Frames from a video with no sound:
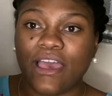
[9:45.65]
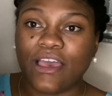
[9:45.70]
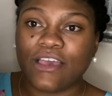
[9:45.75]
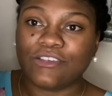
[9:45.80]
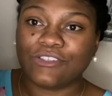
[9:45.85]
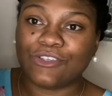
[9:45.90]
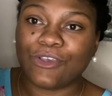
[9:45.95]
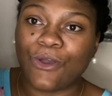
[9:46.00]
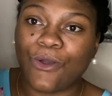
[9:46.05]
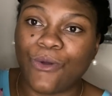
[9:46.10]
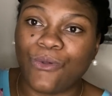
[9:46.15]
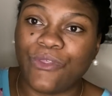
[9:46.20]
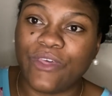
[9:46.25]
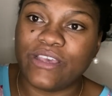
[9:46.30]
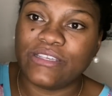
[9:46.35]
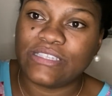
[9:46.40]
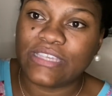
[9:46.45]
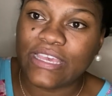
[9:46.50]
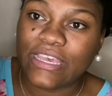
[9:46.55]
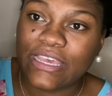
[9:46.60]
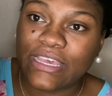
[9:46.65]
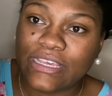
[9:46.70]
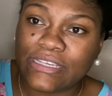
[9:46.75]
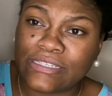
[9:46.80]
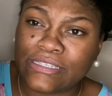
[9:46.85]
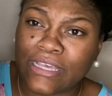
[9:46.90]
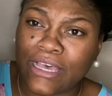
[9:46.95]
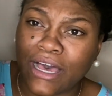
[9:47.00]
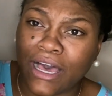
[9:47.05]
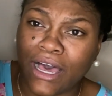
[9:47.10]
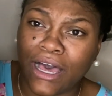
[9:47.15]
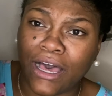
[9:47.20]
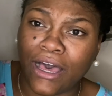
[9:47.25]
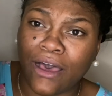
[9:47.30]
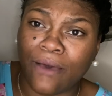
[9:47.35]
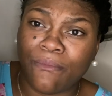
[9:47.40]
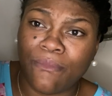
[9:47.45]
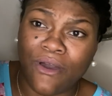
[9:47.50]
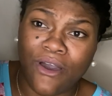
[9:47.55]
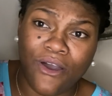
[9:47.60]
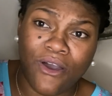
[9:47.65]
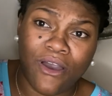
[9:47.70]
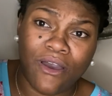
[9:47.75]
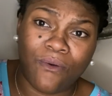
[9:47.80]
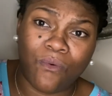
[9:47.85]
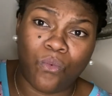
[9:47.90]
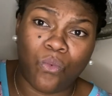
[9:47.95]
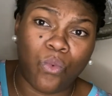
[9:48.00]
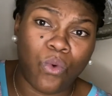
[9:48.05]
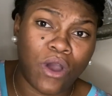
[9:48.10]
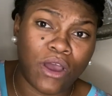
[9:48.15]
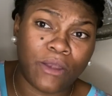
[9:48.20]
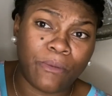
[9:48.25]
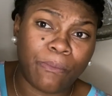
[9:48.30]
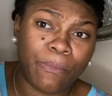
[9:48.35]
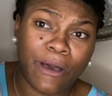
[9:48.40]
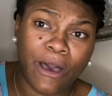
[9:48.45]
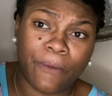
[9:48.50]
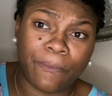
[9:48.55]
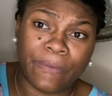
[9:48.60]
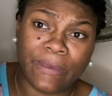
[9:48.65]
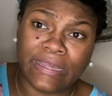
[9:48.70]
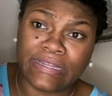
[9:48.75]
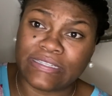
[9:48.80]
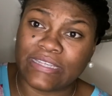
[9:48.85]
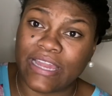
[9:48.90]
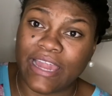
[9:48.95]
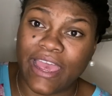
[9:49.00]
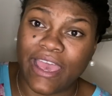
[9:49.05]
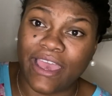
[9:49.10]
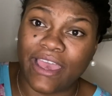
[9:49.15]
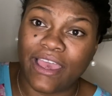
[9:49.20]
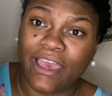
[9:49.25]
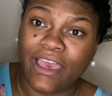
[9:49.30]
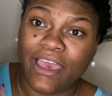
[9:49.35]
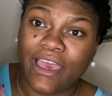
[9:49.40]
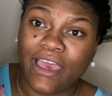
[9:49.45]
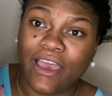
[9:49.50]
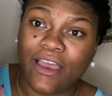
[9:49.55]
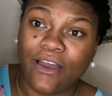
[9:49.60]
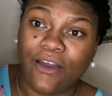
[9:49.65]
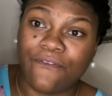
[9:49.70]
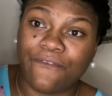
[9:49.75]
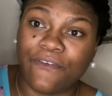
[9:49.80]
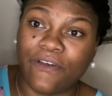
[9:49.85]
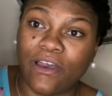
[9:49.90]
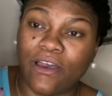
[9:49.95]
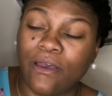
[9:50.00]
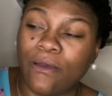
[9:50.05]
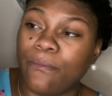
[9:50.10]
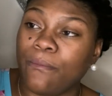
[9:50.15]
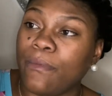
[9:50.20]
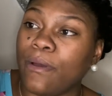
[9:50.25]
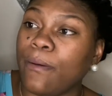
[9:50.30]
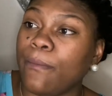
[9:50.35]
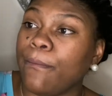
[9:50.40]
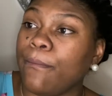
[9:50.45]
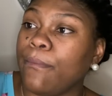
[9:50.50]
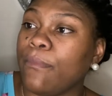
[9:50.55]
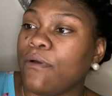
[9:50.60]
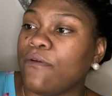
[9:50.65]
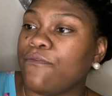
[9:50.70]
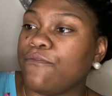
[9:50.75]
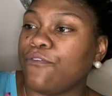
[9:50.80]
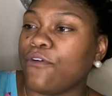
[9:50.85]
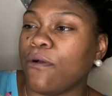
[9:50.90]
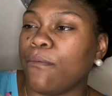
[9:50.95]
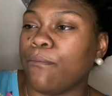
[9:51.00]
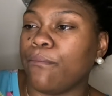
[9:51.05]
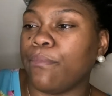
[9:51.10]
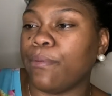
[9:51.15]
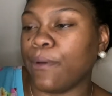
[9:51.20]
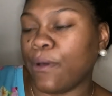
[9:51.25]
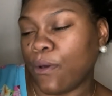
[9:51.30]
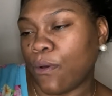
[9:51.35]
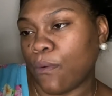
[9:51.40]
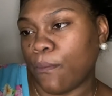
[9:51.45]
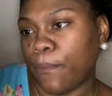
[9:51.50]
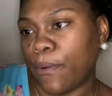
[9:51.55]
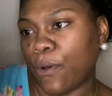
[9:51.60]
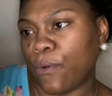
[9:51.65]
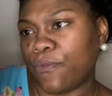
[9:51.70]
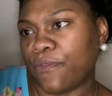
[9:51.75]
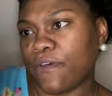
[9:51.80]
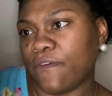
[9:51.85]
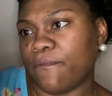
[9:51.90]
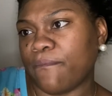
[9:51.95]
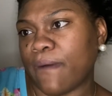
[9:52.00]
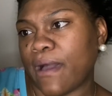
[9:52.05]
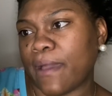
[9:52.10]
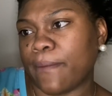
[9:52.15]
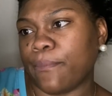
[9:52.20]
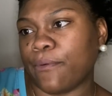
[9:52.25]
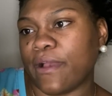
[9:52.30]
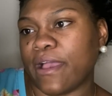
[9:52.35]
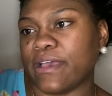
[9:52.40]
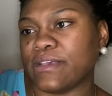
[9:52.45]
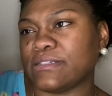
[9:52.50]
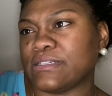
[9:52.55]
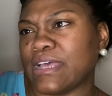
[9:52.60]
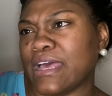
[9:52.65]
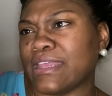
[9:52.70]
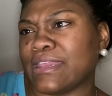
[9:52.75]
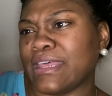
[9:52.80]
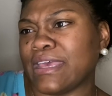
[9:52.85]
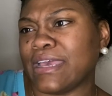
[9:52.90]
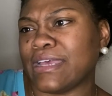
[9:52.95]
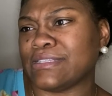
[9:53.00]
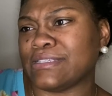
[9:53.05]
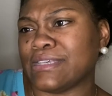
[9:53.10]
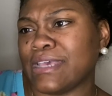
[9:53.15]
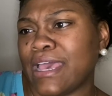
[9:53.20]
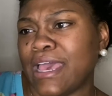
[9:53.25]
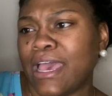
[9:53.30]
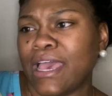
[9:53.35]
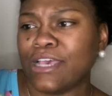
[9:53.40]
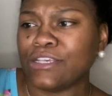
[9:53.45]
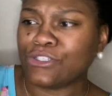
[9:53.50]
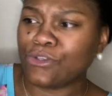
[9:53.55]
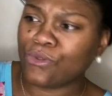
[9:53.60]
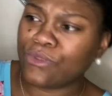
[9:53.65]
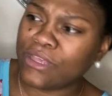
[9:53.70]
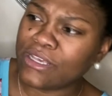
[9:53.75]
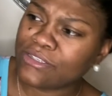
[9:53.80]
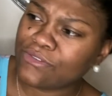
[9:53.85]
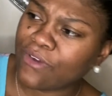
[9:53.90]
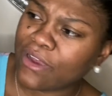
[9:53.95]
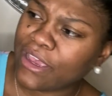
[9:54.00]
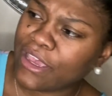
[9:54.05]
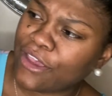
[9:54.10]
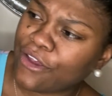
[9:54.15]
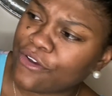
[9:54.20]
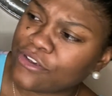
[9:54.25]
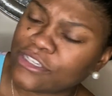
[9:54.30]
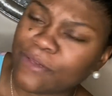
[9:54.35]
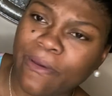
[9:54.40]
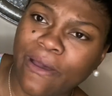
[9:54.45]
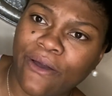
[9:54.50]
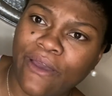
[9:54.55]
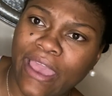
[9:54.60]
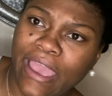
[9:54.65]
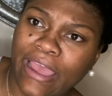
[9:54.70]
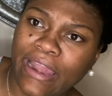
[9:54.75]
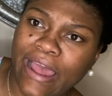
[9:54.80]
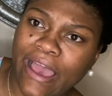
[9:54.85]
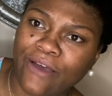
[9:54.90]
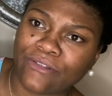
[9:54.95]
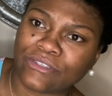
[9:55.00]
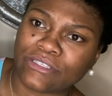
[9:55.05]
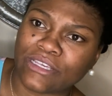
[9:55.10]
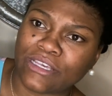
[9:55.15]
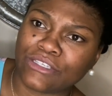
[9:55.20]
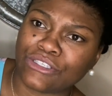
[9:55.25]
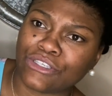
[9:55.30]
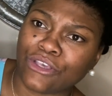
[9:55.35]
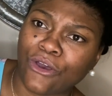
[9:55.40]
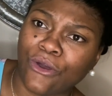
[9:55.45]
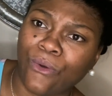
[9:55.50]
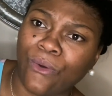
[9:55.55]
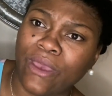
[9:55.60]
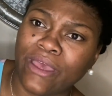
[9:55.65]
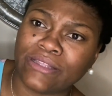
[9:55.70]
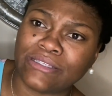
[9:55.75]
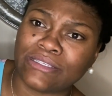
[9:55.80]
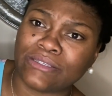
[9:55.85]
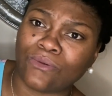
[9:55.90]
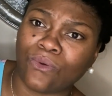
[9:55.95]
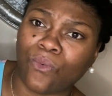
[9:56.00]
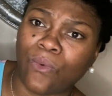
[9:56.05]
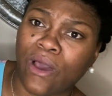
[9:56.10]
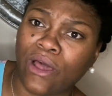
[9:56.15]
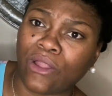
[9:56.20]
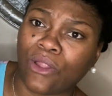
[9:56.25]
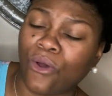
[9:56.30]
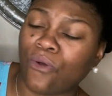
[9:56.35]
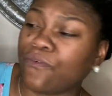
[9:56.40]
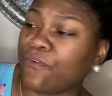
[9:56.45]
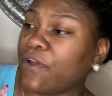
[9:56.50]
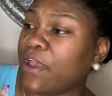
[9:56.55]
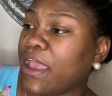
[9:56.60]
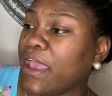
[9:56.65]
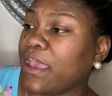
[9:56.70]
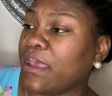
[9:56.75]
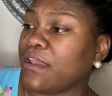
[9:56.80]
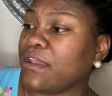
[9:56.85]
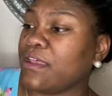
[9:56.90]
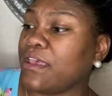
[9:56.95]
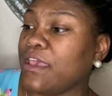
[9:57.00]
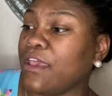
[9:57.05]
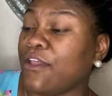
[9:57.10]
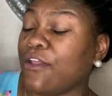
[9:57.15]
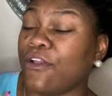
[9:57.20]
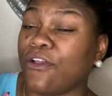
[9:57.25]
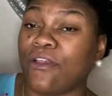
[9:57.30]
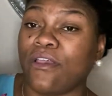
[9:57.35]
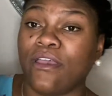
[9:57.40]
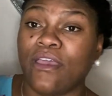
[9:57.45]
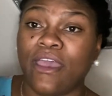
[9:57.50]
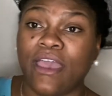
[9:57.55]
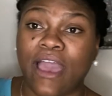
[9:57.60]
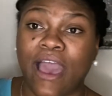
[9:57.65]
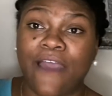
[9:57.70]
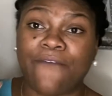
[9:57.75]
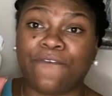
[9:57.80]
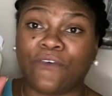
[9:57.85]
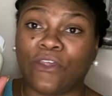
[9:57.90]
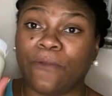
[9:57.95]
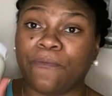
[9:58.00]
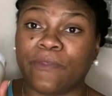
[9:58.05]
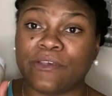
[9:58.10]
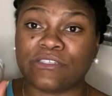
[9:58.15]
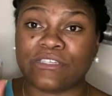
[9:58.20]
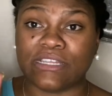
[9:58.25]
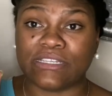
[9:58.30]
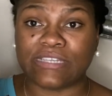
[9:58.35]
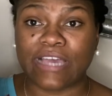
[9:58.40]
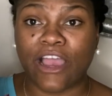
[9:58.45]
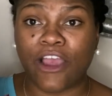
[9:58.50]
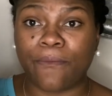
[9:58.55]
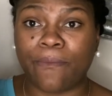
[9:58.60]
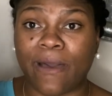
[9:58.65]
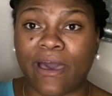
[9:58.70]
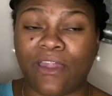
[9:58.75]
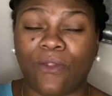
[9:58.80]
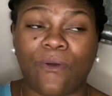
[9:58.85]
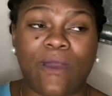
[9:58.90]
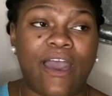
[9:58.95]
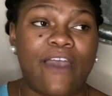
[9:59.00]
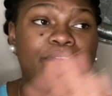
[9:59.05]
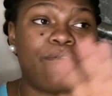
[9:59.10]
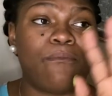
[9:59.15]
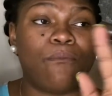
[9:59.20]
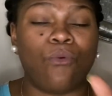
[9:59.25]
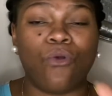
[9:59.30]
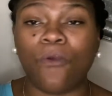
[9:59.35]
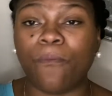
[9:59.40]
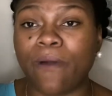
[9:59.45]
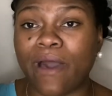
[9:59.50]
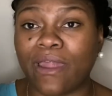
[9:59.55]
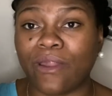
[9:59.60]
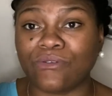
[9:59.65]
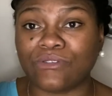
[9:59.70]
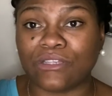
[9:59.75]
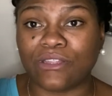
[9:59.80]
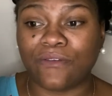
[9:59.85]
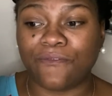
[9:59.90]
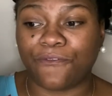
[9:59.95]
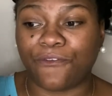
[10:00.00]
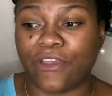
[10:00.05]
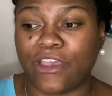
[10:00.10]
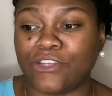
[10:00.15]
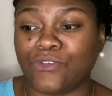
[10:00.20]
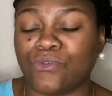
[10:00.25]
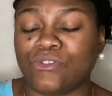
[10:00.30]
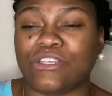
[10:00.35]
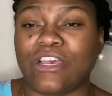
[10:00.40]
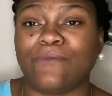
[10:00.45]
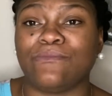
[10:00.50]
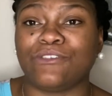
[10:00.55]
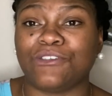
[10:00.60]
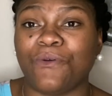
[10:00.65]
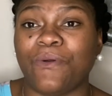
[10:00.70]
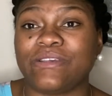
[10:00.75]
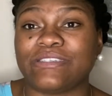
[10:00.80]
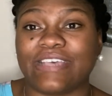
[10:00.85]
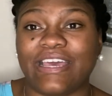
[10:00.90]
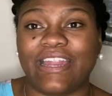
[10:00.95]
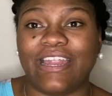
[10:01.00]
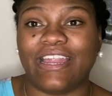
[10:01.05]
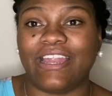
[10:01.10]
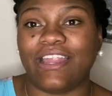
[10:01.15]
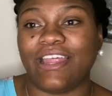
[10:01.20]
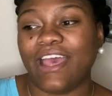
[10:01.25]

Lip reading: So this is 1 pumping today from both of my breasts. I think so this right here is about 8 ounces. So it's well over 8 here. I filled up this entire bottle. I have more bottles in the fridge, which I'm so excited.